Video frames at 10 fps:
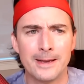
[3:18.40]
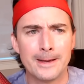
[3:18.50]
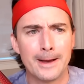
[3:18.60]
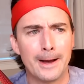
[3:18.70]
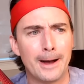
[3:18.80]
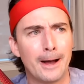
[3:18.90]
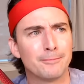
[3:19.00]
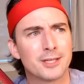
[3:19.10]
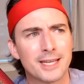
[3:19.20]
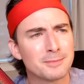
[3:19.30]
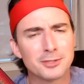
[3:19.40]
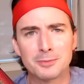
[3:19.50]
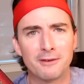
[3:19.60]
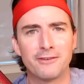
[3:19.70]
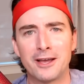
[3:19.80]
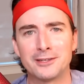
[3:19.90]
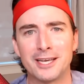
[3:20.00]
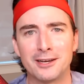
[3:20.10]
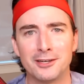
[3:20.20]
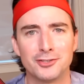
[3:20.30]
So that's just my final
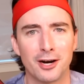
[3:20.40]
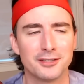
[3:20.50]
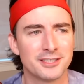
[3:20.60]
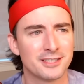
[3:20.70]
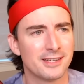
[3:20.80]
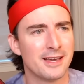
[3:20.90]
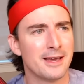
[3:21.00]
take on charts.